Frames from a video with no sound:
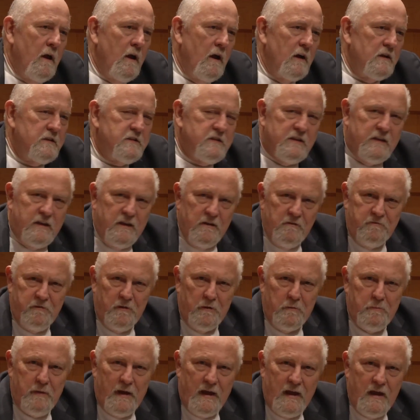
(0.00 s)
A
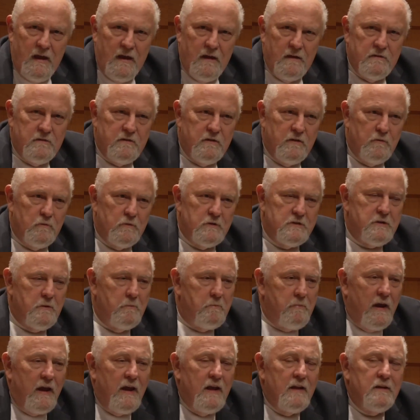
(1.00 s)
skiffle band was a
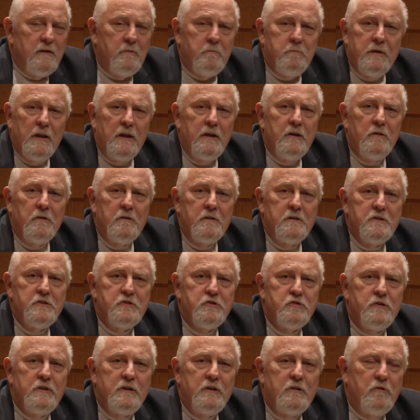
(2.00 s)
band that played on the
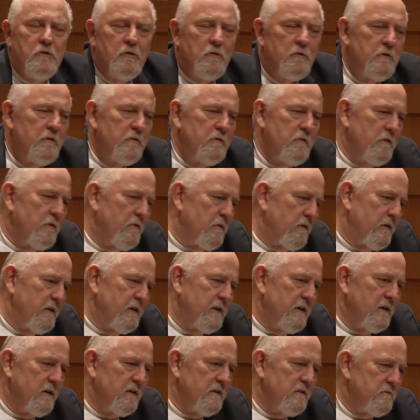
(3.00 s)
street corner or
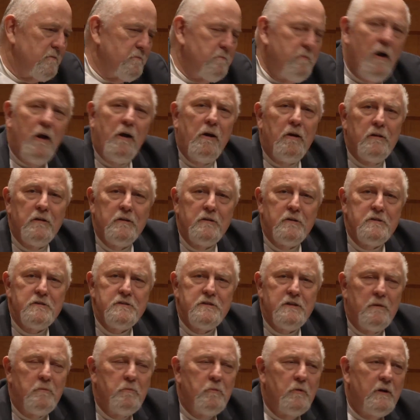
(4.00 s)
in a parlor
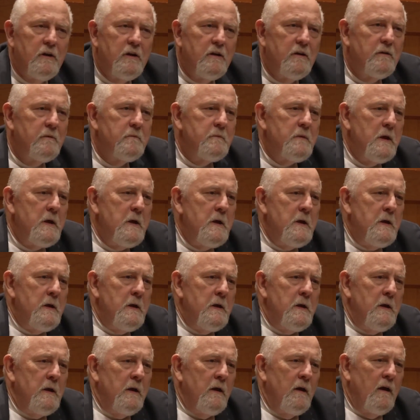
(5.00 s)
somewhere
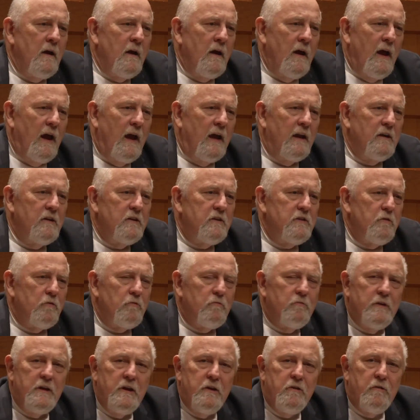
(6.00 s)
and
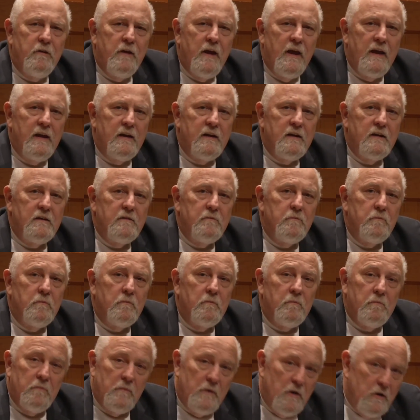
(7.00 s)
recreated,
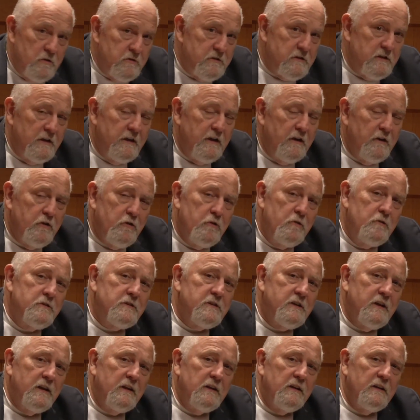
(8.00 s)
mostly
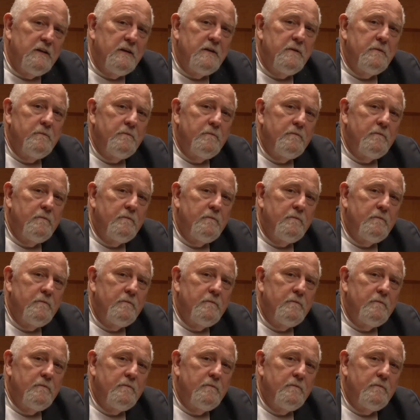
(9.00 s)
acoustically,